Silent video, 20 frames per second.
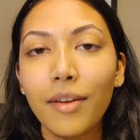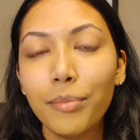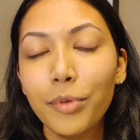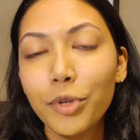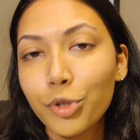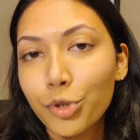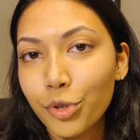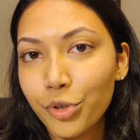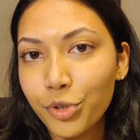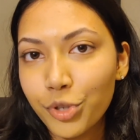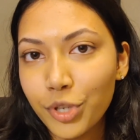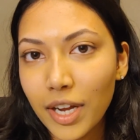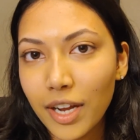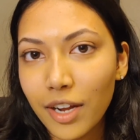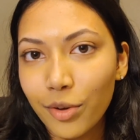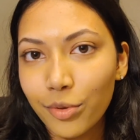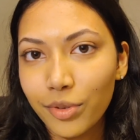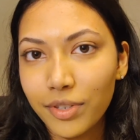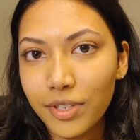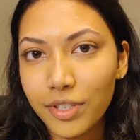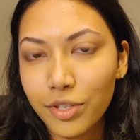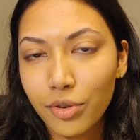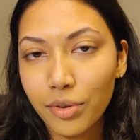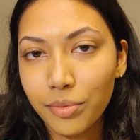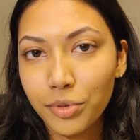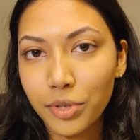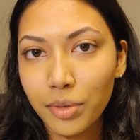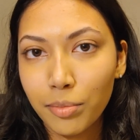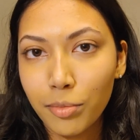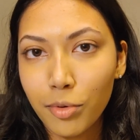Be sure to check out the
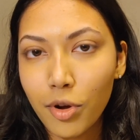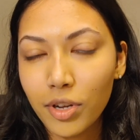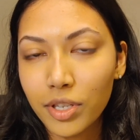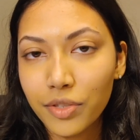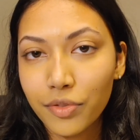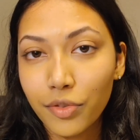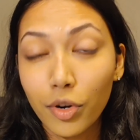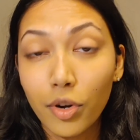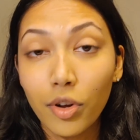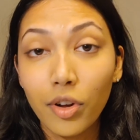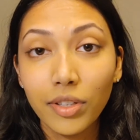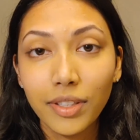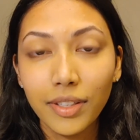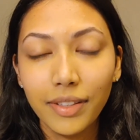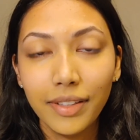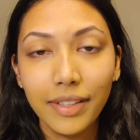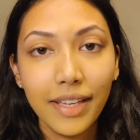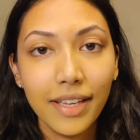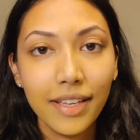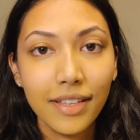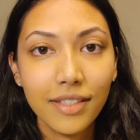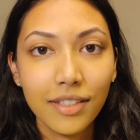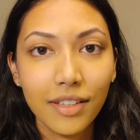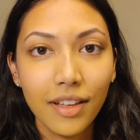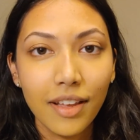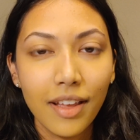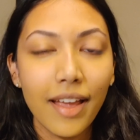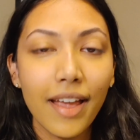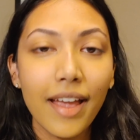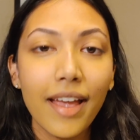description box for all the links
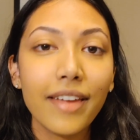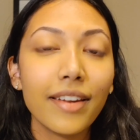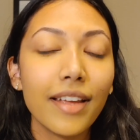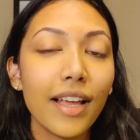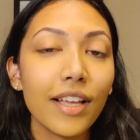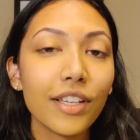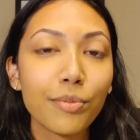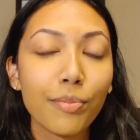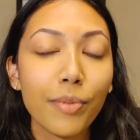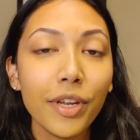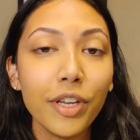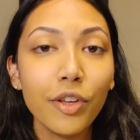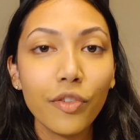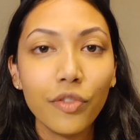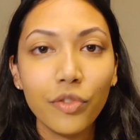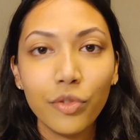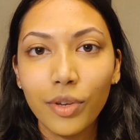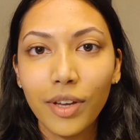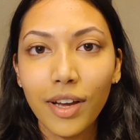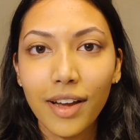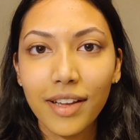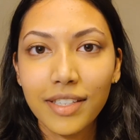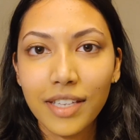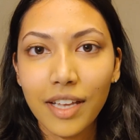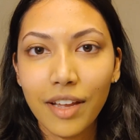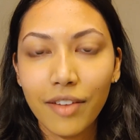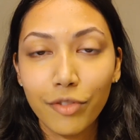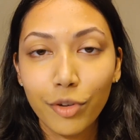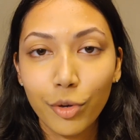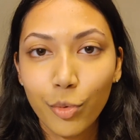and as many of you
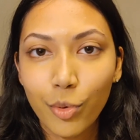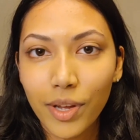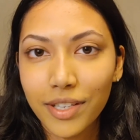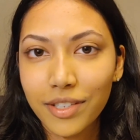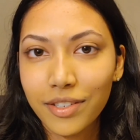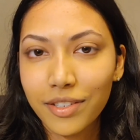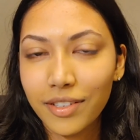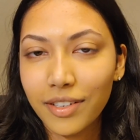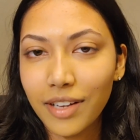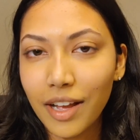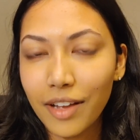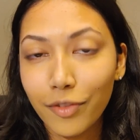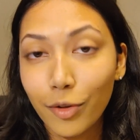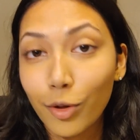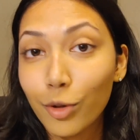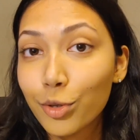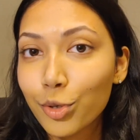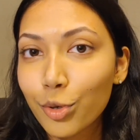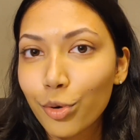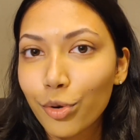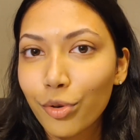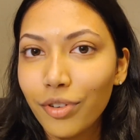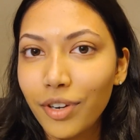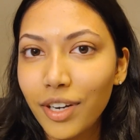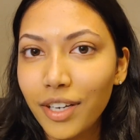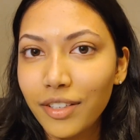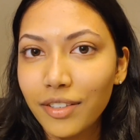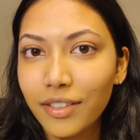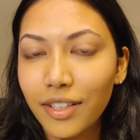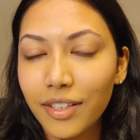guys have requested, I've also
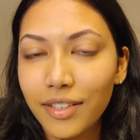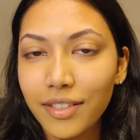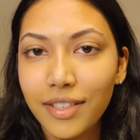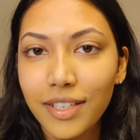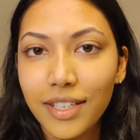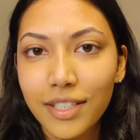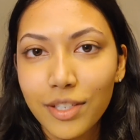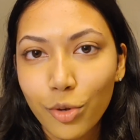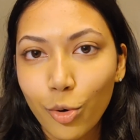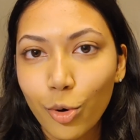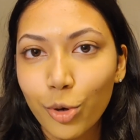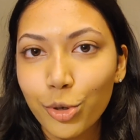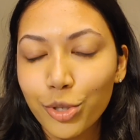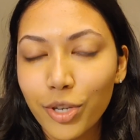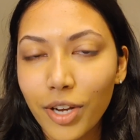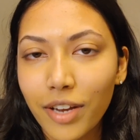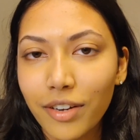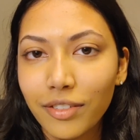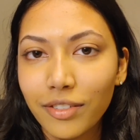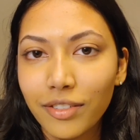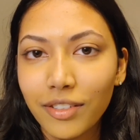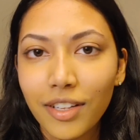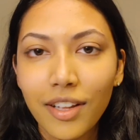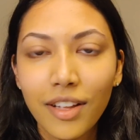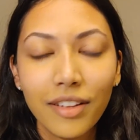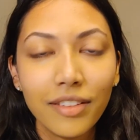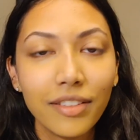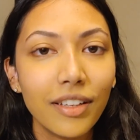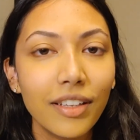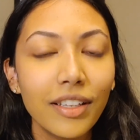created a Discord channel.
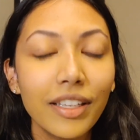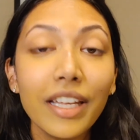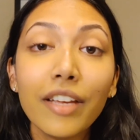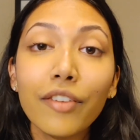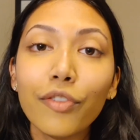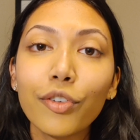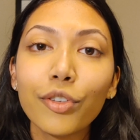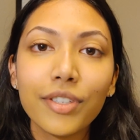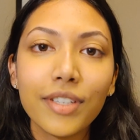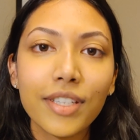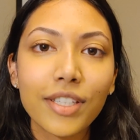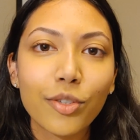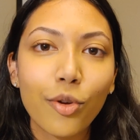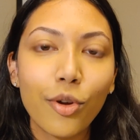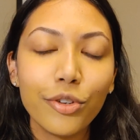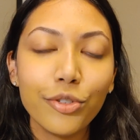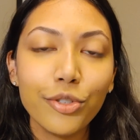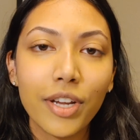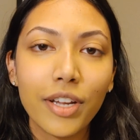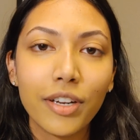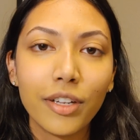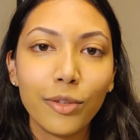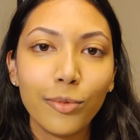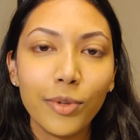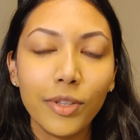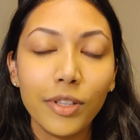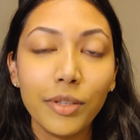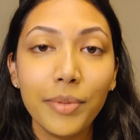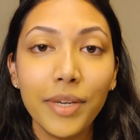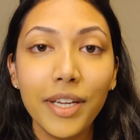The link for the Discord channel
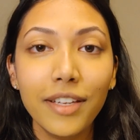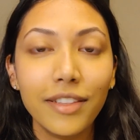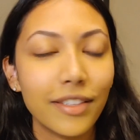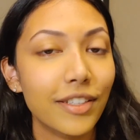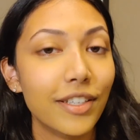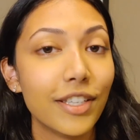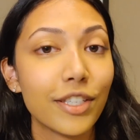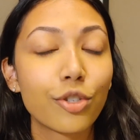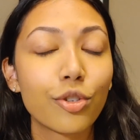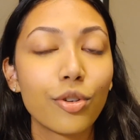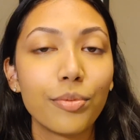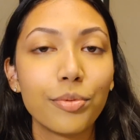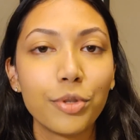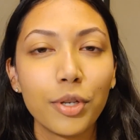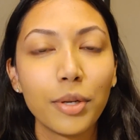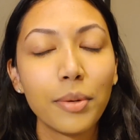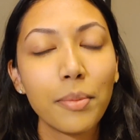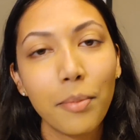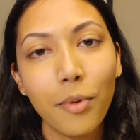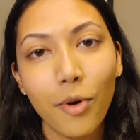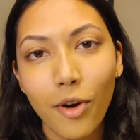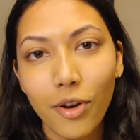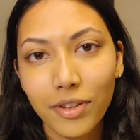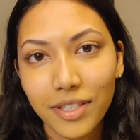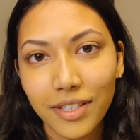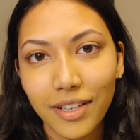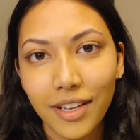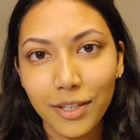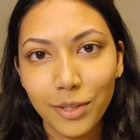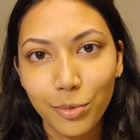will be in the description
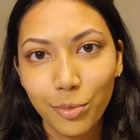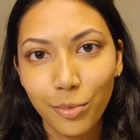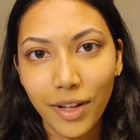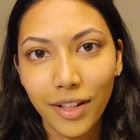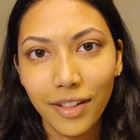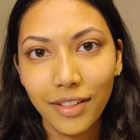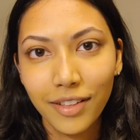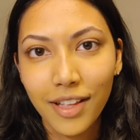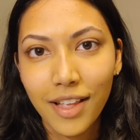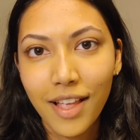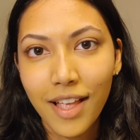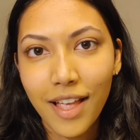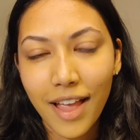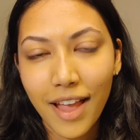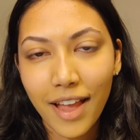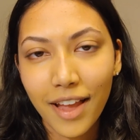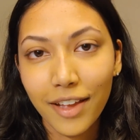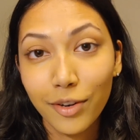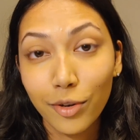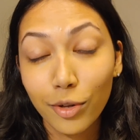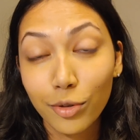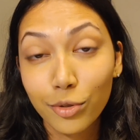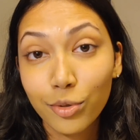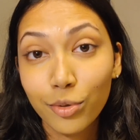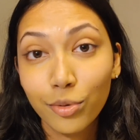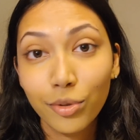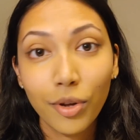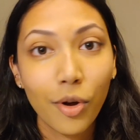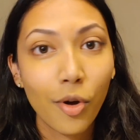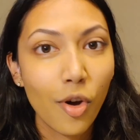box as well, and
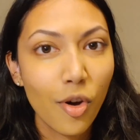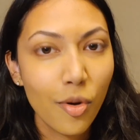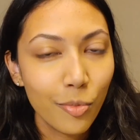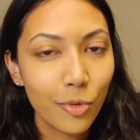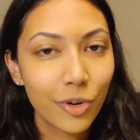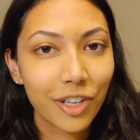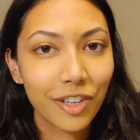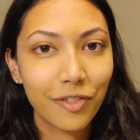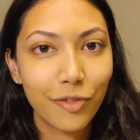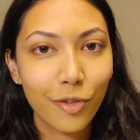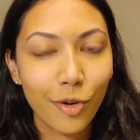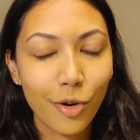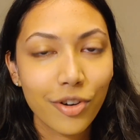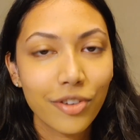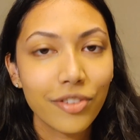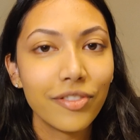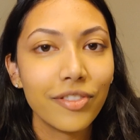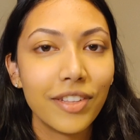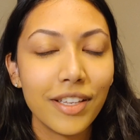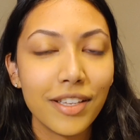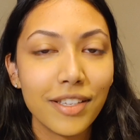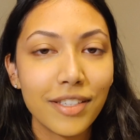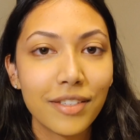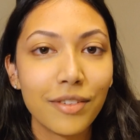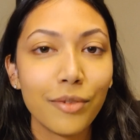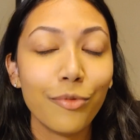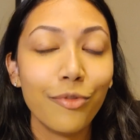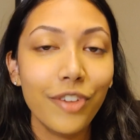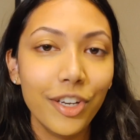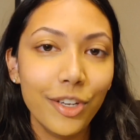also the homework for
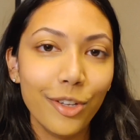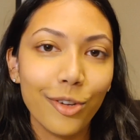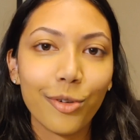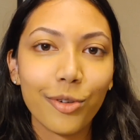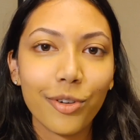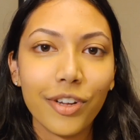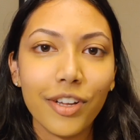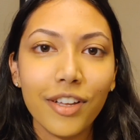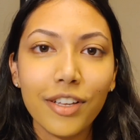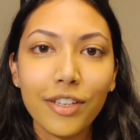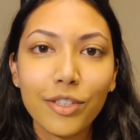this video.